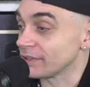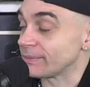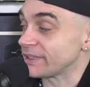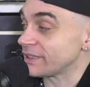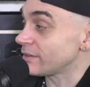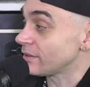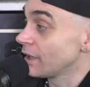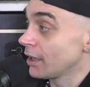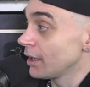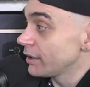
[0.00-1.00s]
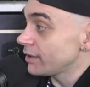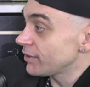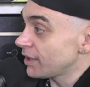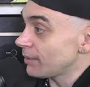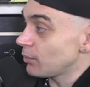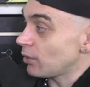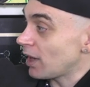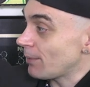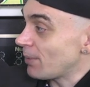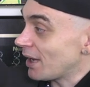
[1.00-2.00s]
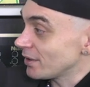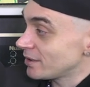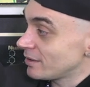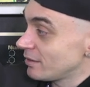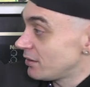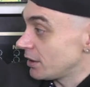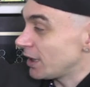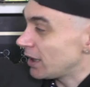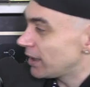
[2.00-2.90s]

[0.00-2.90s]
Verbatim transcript: I mean, don't doesn't get more high powered mm, than that.